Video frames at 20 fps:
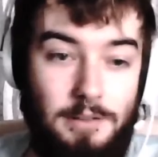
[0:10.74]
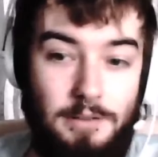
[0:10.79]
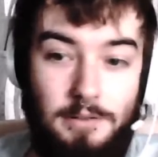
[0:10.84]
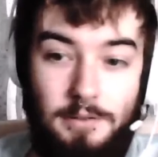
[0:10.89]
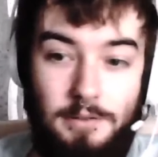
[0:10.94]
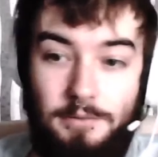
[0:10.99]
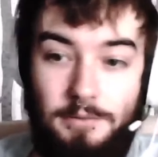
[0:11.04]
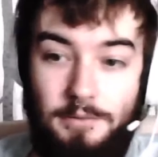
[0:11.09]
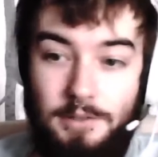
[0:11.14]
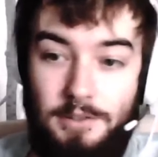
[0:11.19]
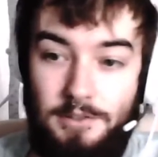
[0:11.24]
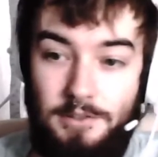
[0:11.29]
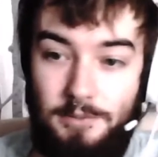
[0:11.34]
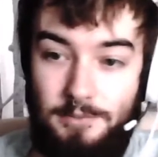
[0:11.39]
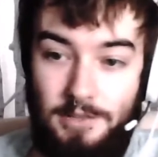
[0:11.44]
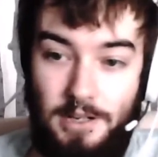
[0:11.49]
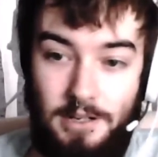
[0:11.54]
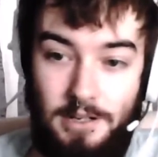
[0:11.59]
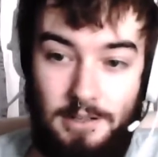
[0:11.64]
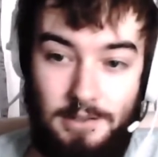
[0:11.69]
called The
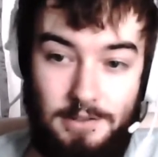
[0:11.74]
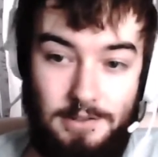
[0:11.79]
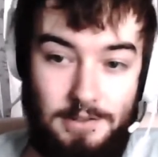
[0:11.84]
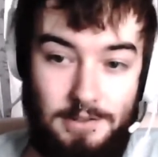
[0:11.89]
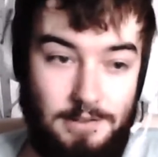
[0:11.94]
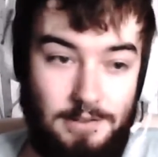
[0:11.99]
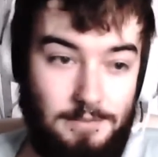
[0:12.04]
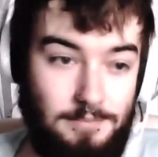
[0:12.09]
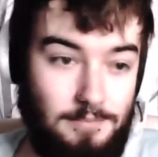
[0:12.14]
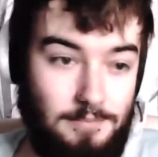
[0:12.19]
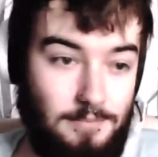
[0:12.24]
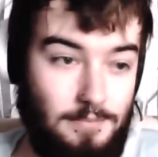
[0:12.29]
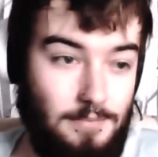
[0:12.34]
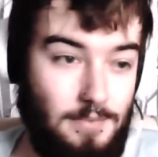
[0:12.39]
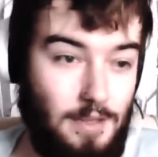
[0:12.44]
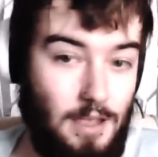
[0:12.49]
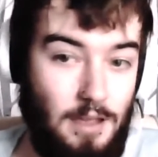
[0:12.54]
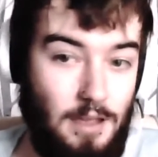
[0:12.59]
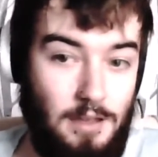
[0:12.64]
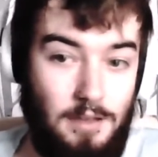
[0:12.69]
Subjects.
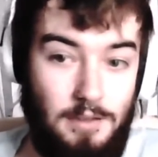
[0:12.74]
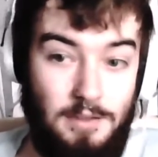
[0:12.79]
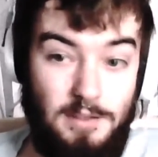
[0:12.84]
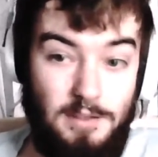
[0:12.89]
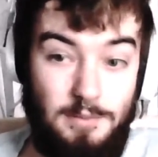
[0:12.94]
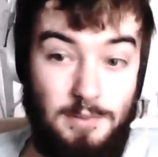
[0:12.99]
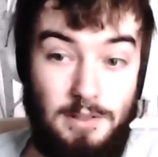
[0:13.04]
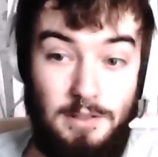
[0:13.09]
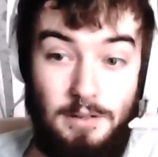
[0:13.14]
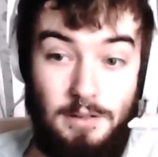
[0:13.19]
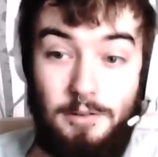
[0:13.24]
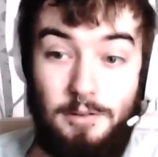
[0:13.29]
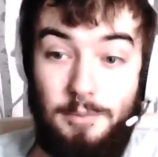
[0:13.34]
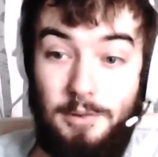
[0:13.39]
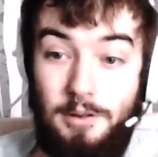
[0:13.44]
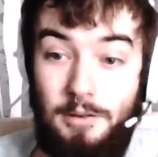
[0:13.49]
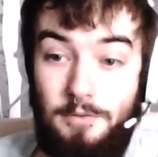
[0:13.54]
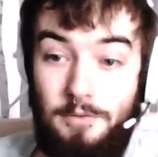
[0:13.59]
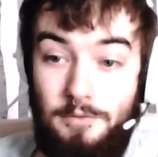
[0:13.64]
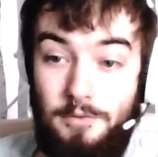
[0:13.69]
This week I'm going to be
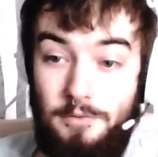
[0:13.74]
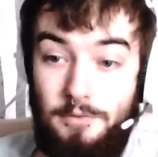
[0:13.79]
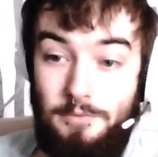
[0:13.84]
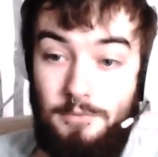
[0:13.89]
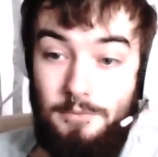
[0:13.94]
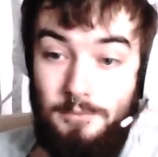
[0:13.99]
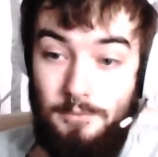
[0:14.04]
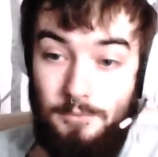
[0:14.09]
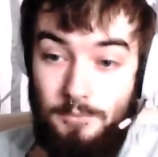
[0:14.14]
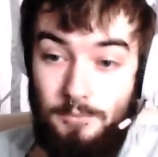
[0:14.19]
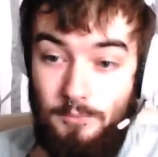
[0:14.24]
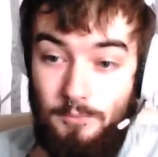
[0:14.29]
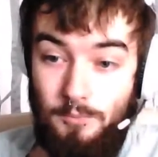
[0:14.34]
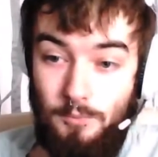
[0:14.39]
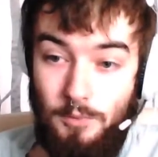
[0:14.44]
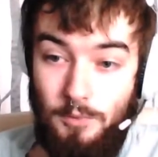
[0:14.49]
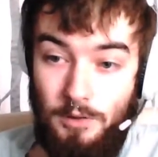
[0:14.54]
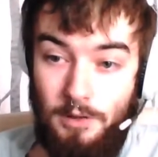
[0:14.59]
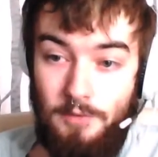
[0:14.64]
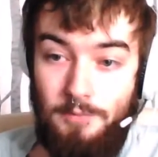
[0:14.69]
going through
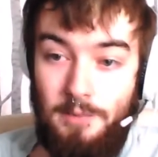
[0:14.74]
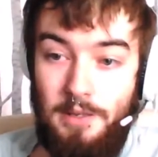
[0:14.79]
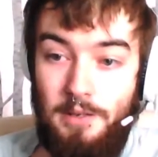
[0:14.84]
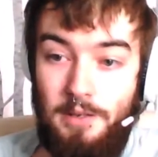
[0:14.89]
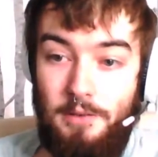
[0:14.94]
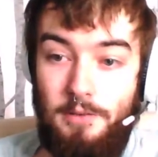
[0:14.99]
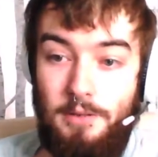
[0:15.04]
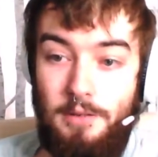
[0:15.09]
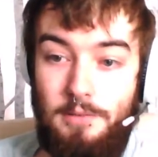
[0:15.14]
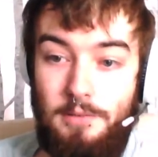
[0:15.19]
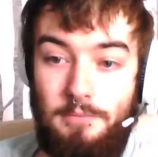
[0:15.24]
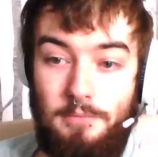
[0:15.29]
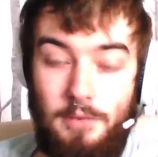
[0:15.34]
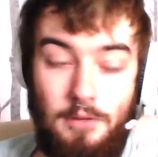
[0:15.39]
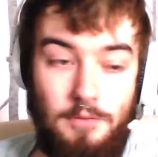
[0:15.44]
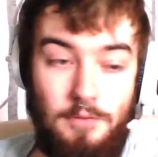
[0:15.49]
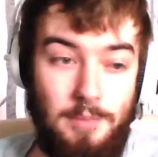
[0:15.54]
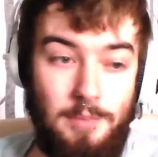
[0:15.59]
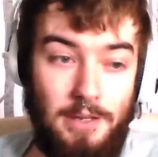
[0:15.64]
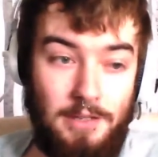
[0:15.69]
what I've been doing over
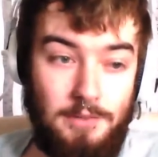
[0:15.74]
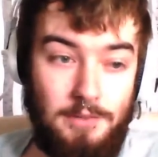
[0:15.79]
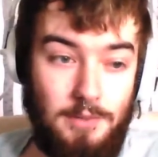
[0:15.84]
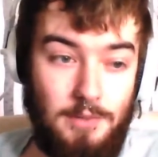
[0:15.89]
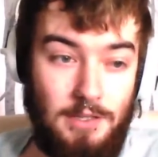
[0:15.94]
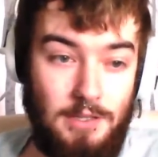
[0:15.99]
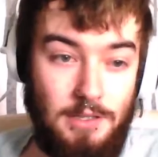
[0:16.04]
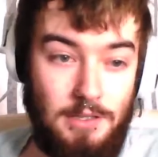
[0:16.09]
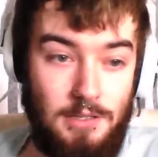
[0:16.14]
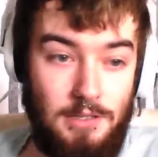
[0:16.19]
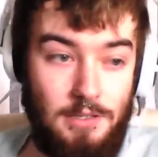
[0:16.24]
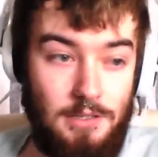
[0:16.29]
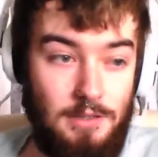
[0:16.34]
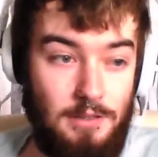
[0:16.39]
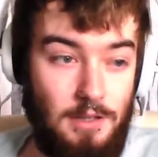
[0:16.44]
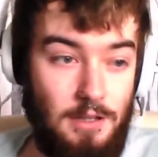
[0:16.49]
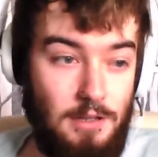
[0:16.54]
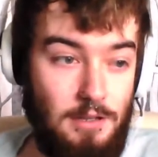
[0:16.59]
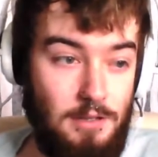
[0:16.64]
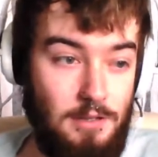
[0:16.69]
the past week,
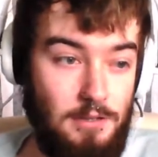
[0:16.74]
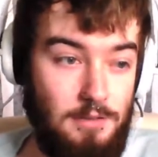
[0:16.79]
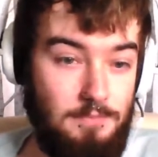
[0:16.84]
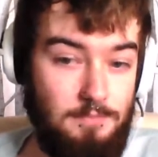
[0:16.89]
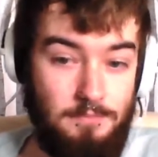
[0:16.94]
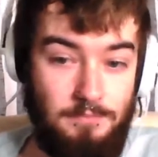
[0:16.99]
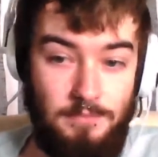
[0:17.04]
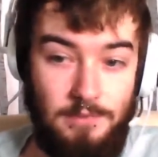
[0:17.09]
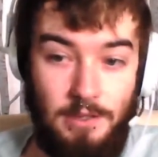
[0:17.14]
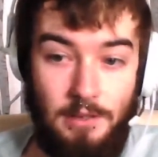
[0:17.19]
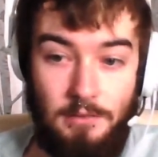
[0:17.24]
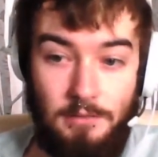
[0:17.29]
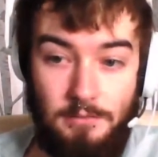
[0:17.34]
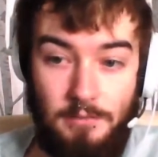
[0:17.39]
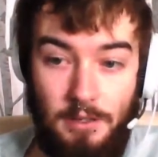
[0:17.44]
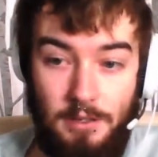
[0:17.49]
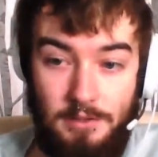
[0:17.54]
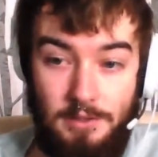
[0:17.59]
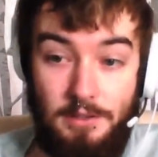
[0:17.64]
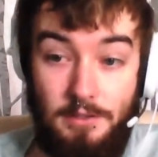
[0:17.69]
so
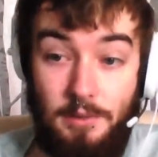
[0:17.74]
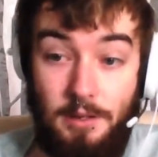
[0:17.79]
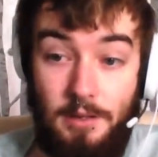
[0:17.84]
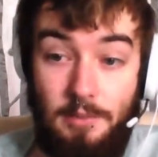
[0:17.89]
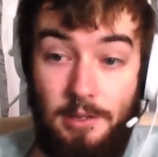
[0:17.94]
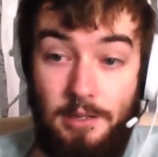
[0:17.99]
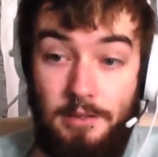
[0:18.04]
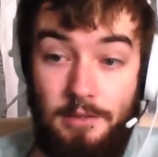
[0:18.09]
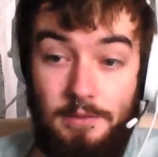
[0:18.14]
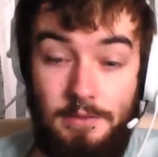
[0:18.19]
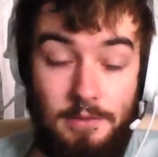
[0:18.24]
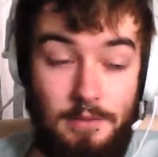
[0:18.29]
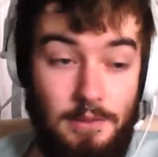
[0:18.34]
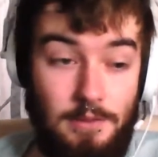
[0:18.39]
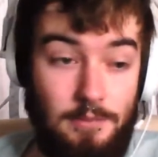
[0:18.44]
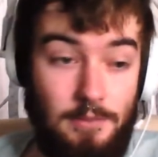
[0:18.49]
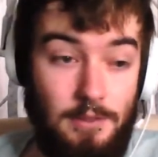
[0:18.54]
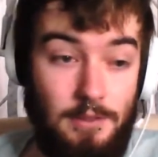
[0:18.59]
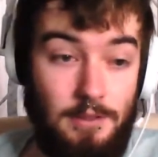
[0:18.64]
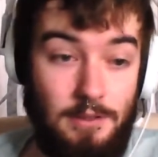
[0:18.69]
actually quite a bit this
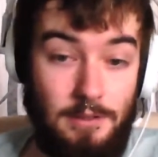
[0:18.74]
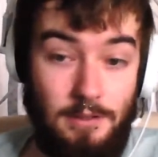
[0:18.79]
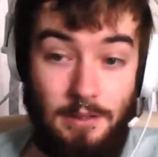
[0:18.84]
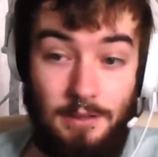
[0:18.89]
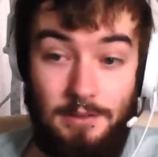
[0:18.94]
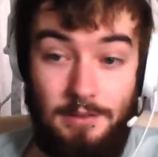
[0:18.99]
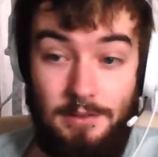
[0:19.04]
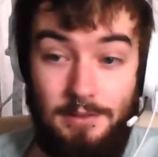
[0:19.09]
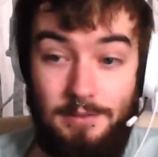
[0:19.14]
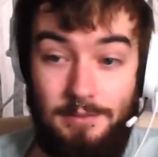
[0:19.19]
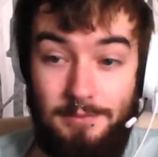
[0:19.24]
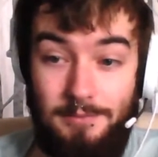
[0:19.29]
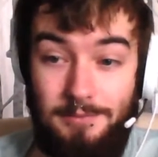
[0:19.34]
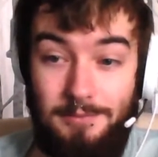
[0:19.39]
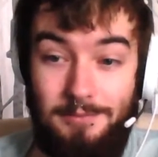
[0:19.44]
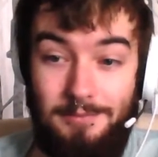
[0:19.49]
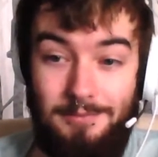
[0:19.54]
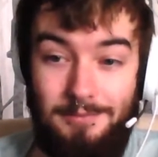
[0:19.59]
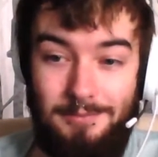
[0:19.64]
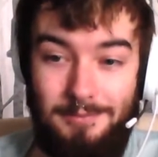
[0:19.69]
week, as
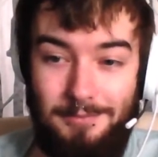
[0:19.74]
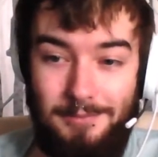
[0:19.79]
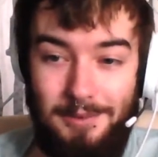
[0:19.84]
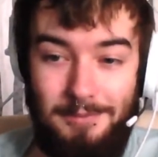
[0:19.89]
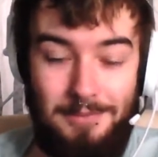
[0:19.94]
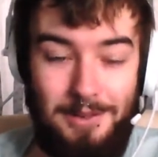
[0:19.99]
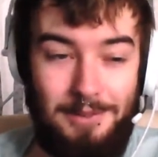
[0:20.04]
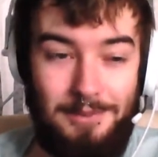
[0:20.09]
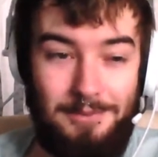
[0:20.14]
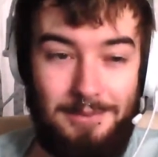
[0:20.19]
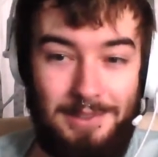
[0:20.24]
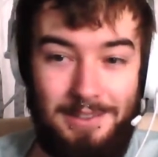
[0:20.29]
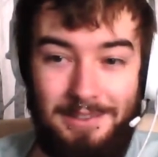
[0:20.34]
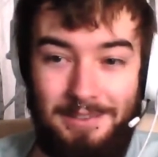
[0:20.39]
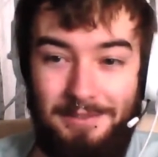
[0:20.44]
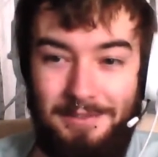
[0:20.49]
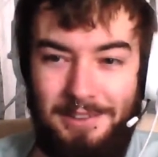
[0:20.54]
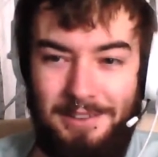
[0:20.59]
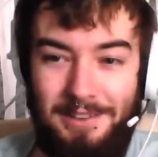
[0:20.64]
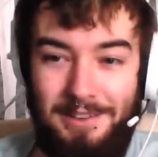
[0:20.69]
with most weeks I
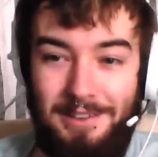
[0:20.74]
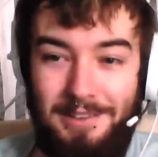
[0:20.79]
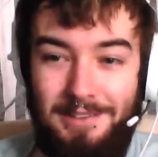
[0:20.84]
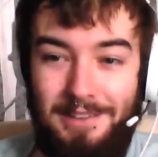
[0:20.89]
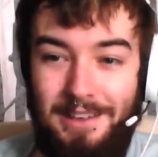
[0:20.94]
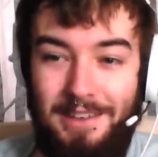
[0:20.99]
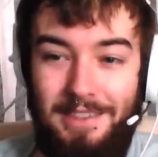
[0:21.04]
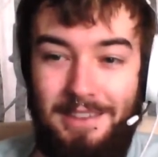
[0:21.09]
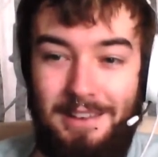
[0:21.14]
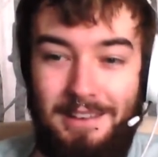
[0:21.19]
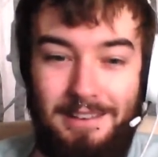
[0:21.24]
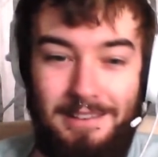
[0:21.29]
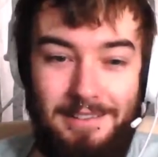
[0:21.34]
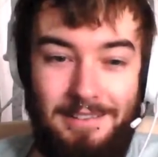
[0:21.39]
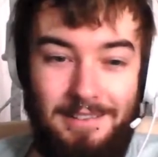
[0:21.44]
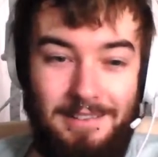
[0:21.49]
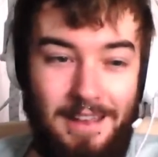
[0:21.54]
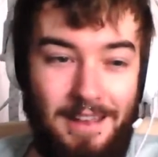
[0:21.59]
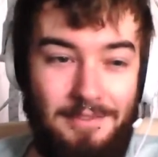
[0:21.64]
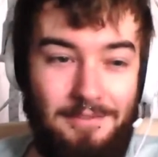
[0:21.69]
feel like I'm saying that
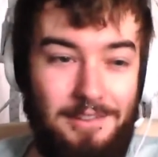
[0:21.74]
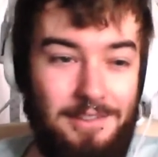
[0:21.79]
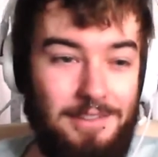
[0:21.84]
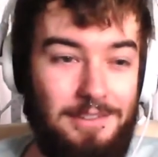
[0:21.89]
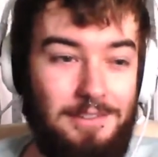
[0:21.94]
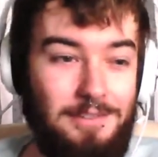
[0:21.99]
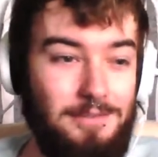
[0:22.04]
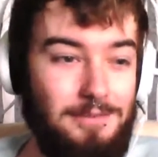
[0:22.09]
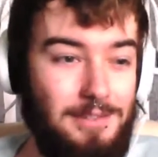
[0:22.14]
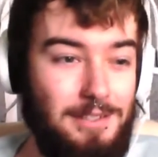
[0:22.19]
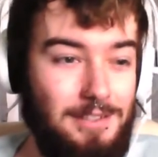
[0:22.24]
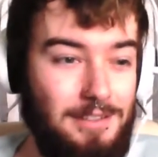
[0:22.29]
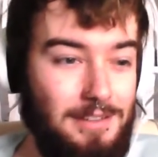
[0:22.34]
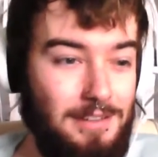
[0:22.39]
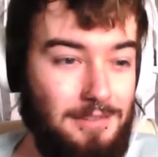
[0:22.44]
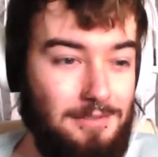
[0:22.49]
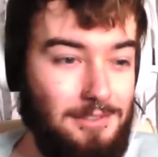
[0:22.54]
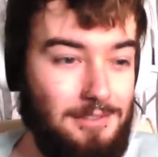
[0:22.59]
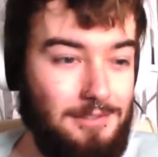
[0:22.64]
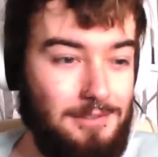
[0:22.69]
every single week that
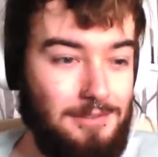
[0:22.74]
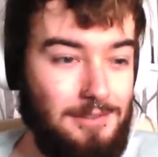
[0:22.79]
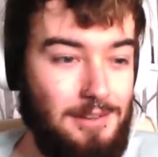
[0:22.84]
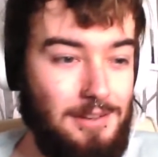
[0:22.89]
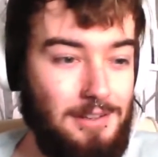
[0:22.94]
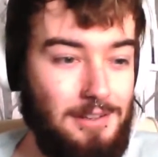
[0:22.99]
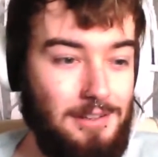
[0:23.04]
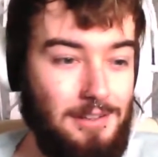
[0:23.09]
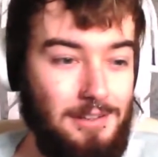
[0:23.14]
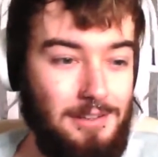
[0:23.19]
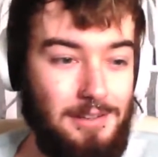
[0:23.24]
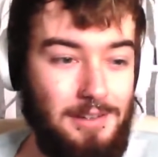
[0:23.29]
I've done quite a lot,